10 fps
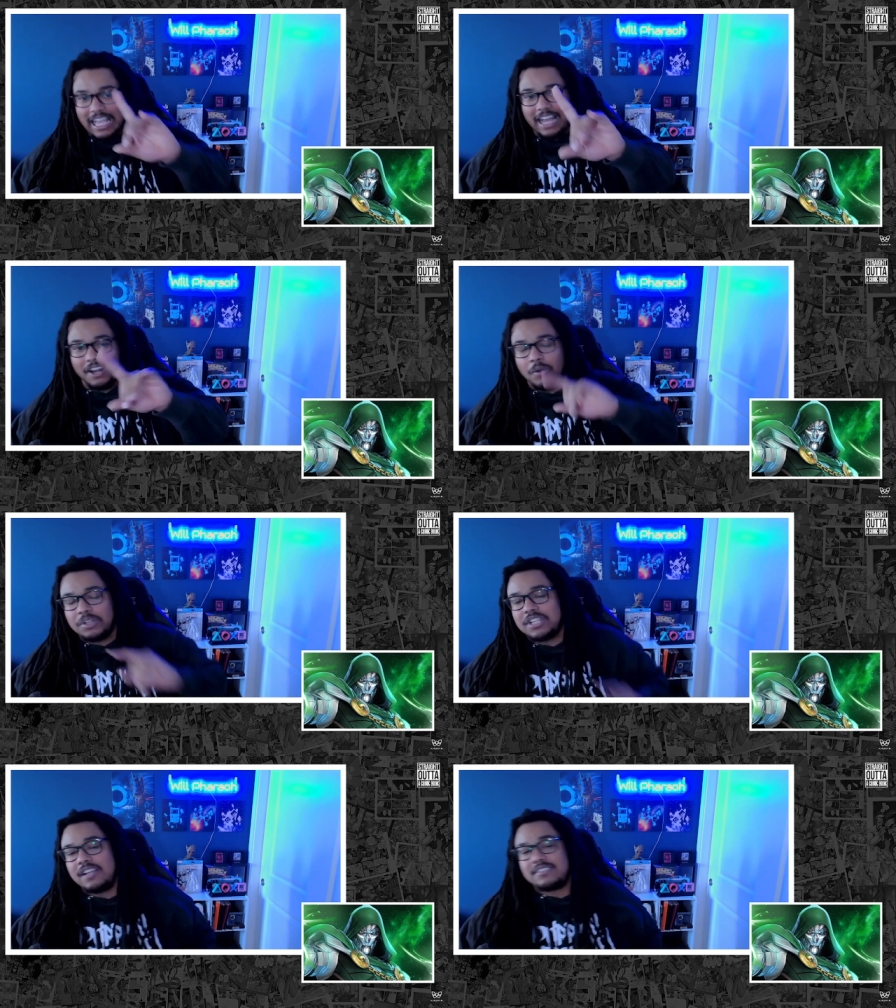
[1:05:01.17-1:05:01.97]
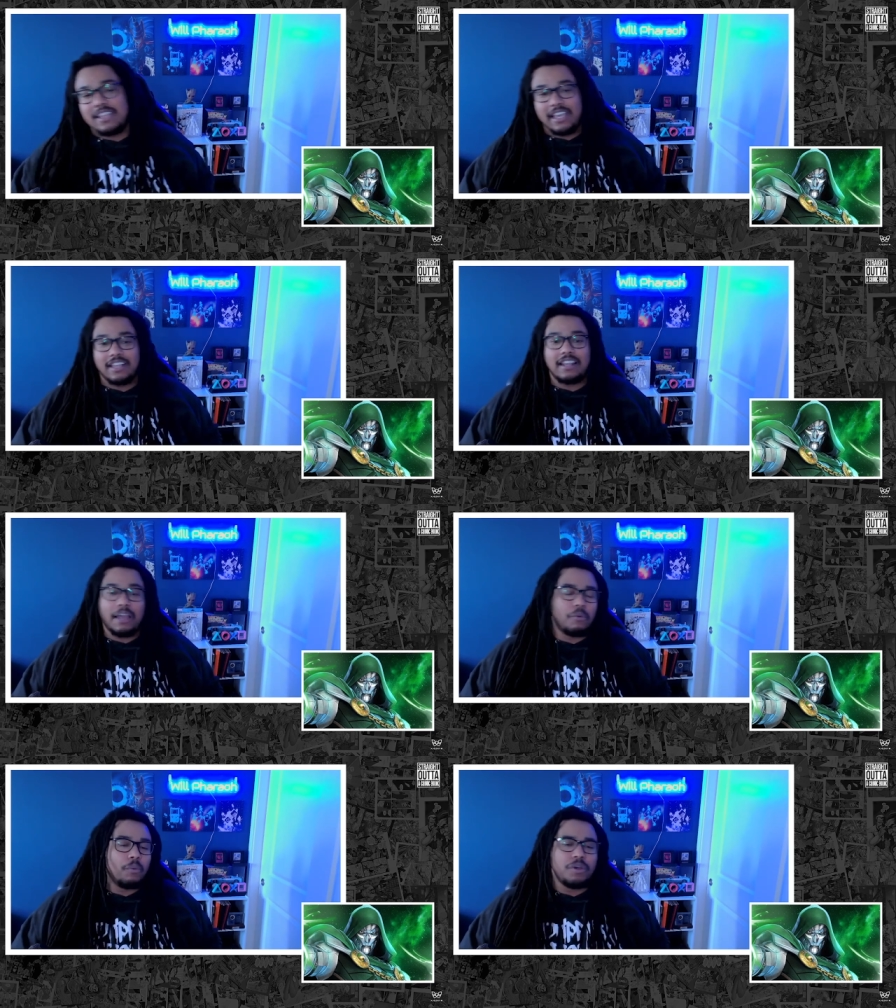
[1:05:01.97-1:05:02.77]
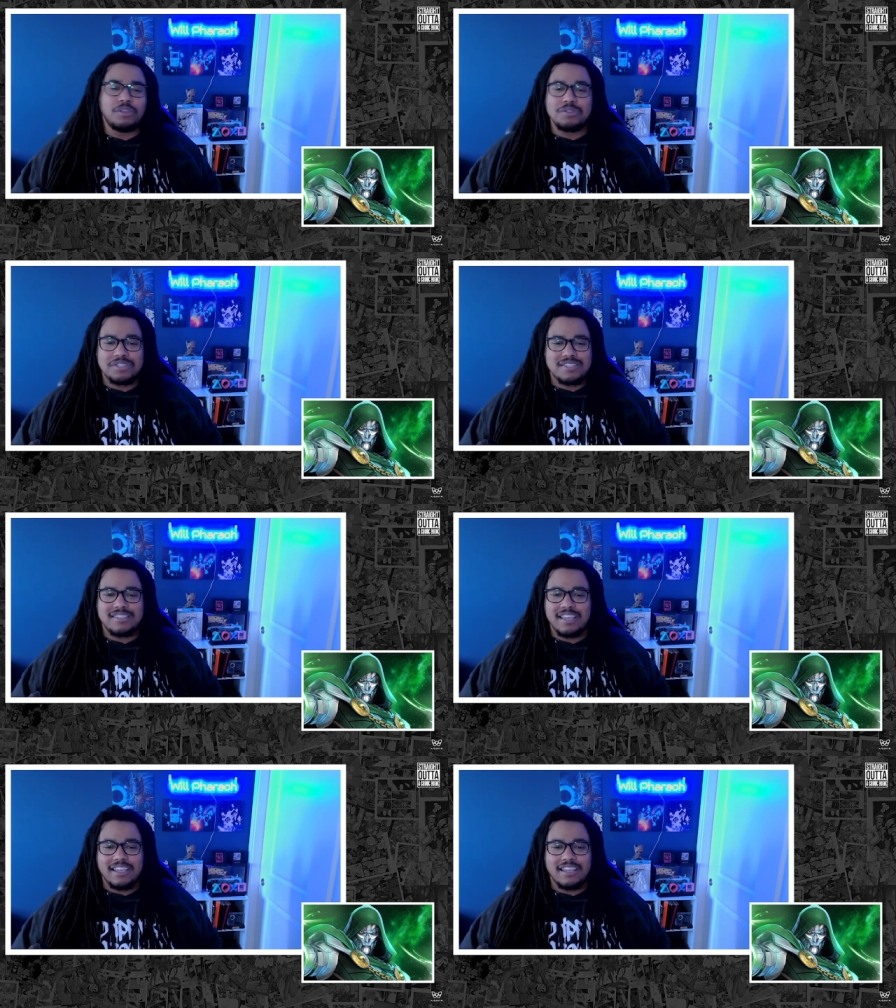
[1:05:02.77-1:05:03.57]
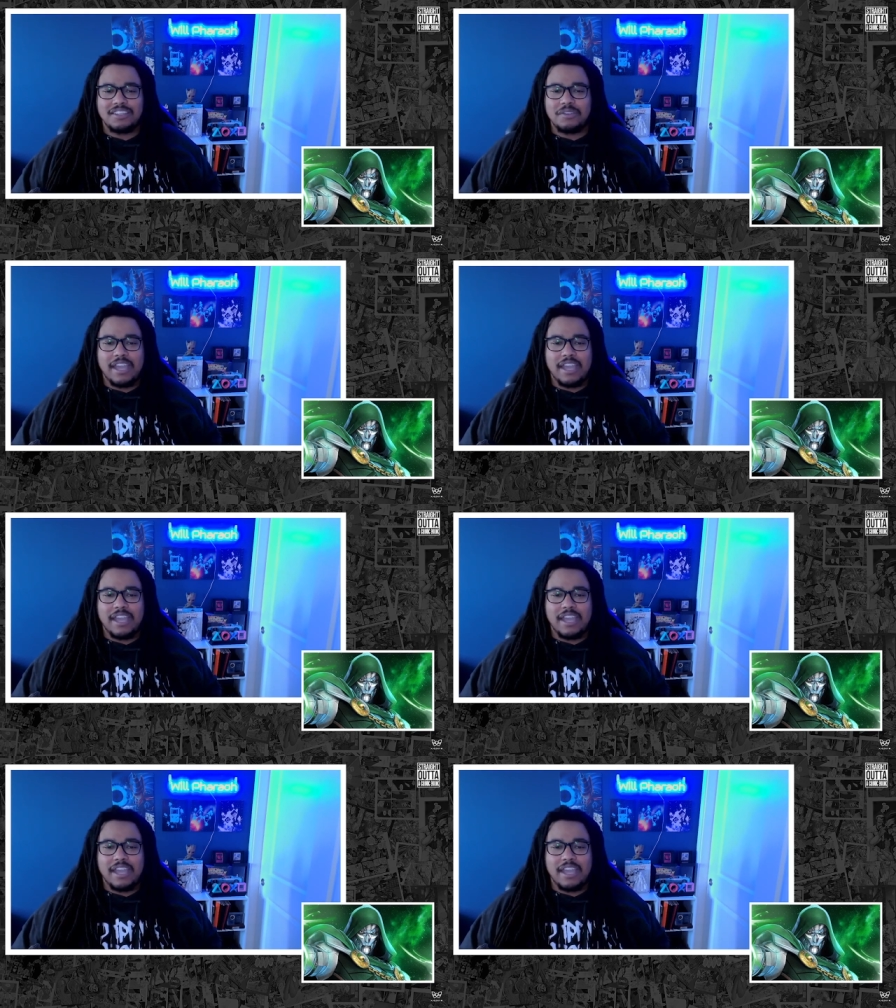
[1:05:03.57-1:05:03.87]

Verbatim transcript: I know what y'all saying. Like, well, Will, you just said you